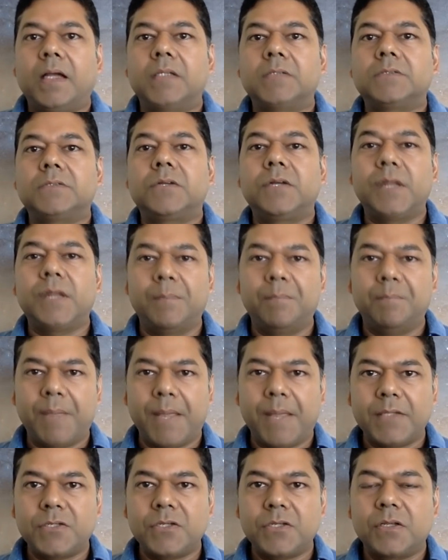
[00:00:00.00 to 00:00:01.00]

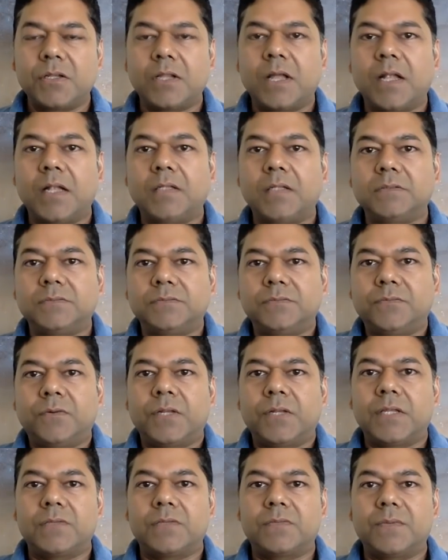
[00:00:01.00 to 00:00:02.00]
three-dimensional for
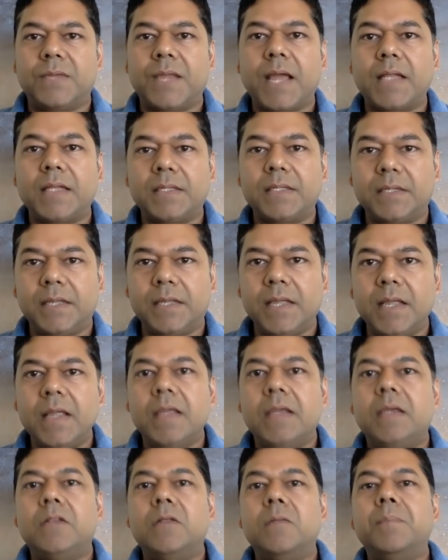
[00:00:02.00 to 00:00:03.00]
this reality,
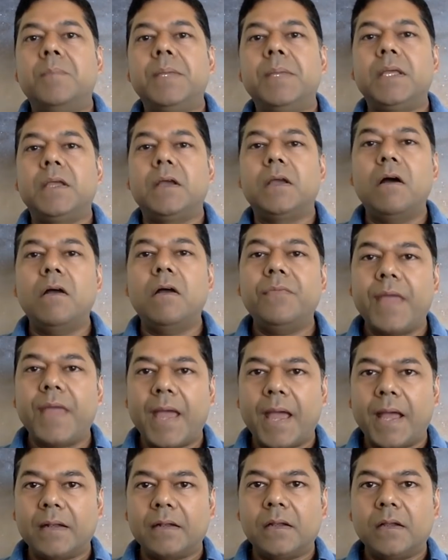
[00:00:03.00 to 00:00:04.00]
beyond
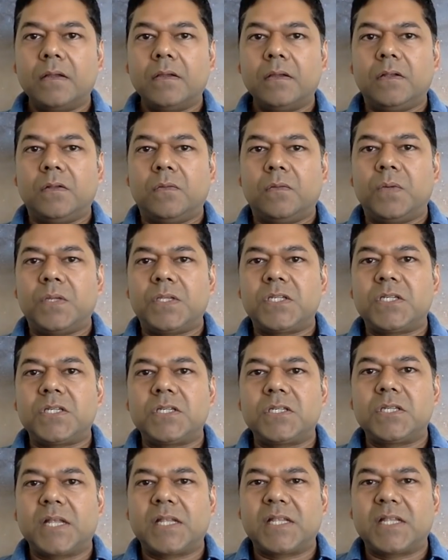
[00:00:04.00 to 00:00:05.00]
that, which
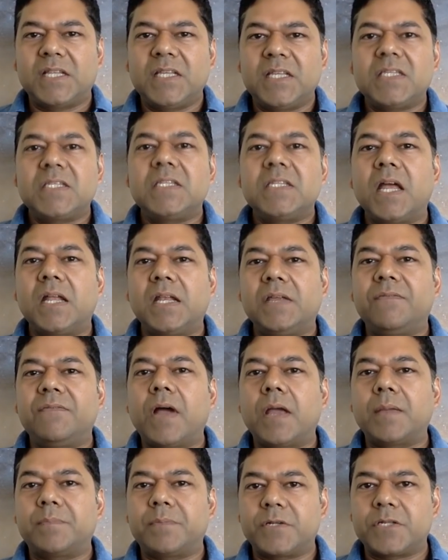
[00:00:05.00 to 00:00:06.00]
is at least
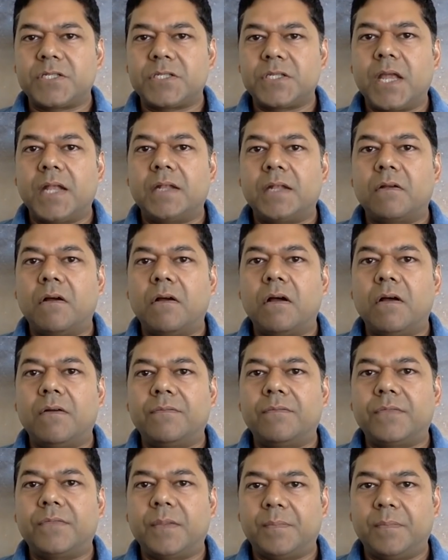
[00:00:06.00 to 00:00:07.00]
95% of
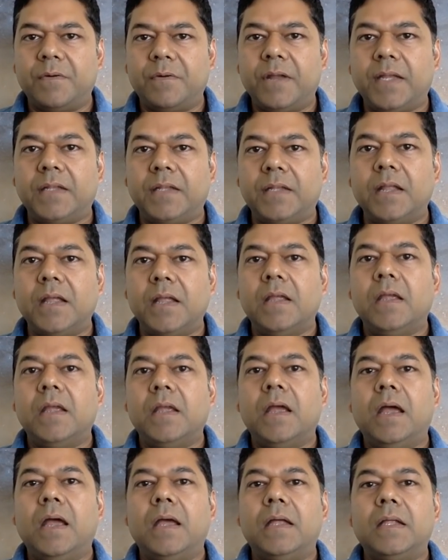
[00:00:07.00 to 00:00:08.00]
the brain,
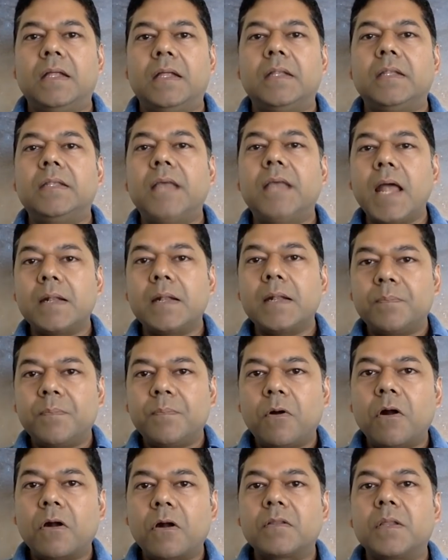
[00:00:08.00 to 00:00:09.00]
that
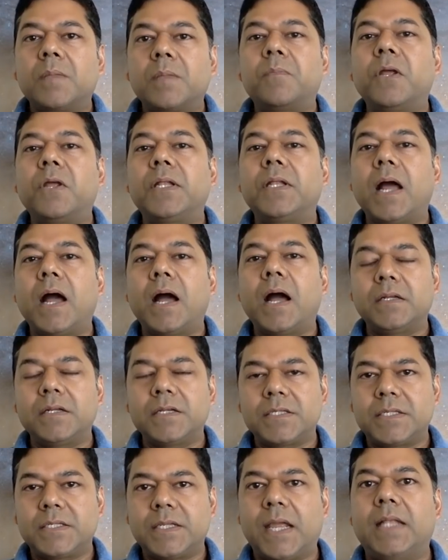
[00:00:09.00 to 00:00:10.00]
part of the brain
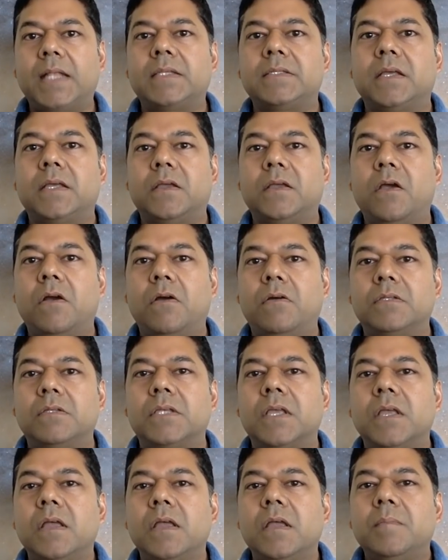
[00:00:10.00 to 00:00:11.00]
understands the codes
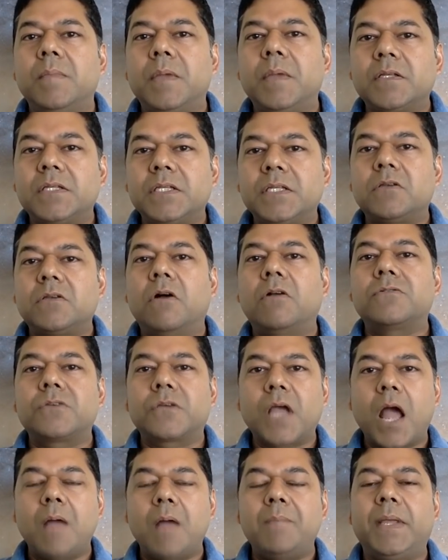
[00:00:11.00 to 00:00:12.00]
because it's also
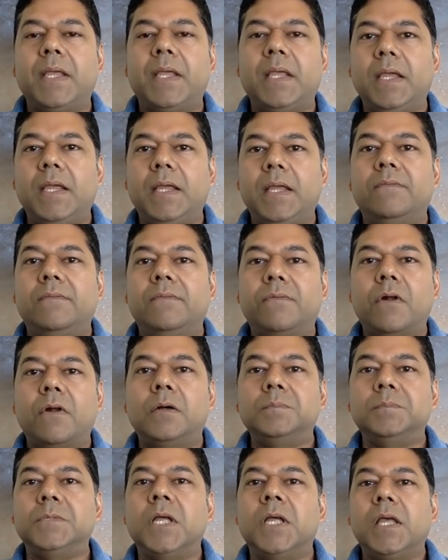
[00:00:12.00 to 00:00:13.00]
coming in
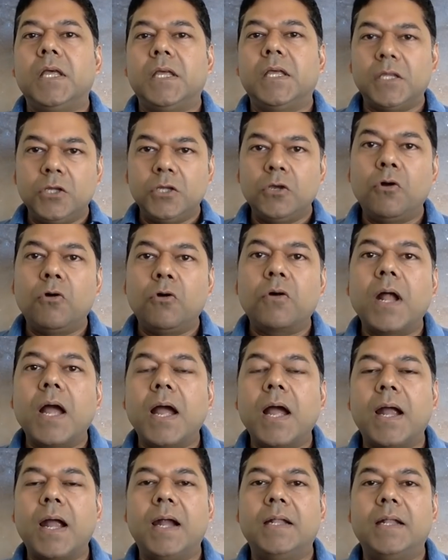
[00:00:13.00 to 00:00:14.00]
from your
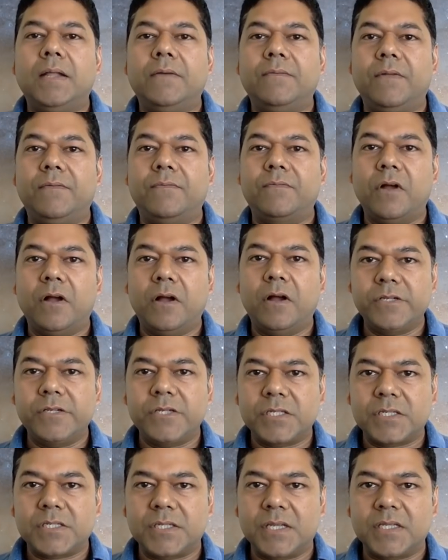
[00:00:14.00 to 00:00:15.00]
higher level of
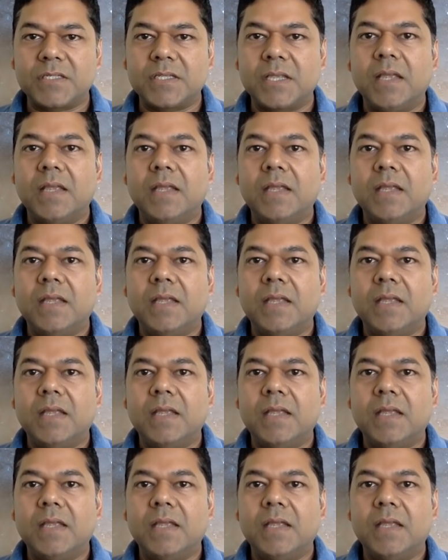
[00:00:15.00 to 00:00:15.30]
consciousness.